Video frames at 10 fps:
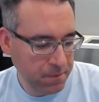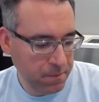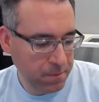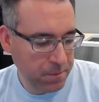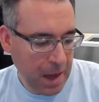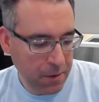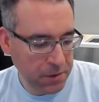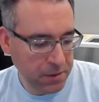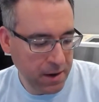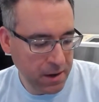
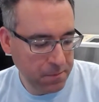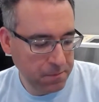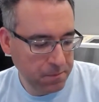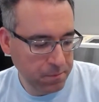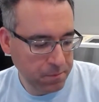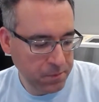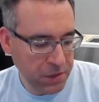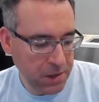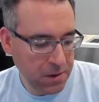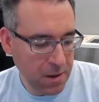Power's right up.
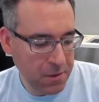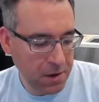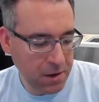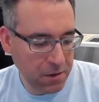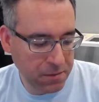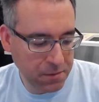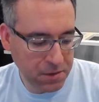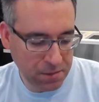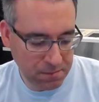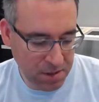So I'm going to go through
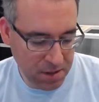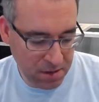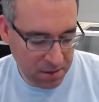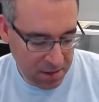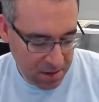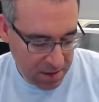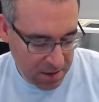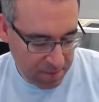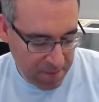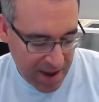some
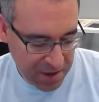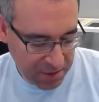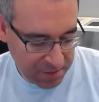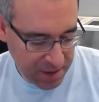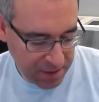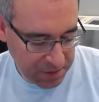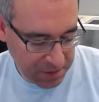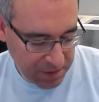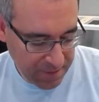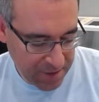manual reading,
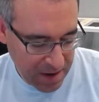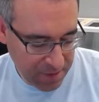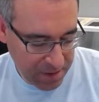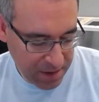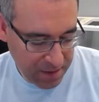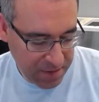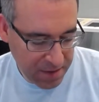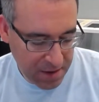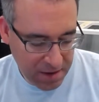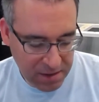since I've never done
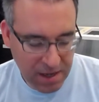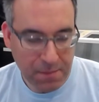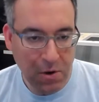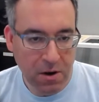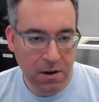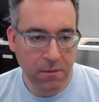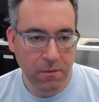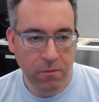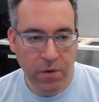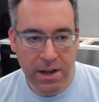the DMR
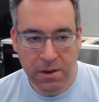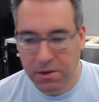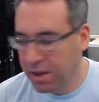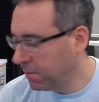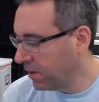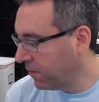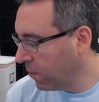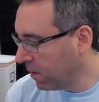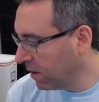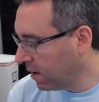radio gig
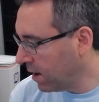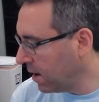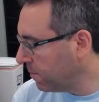before.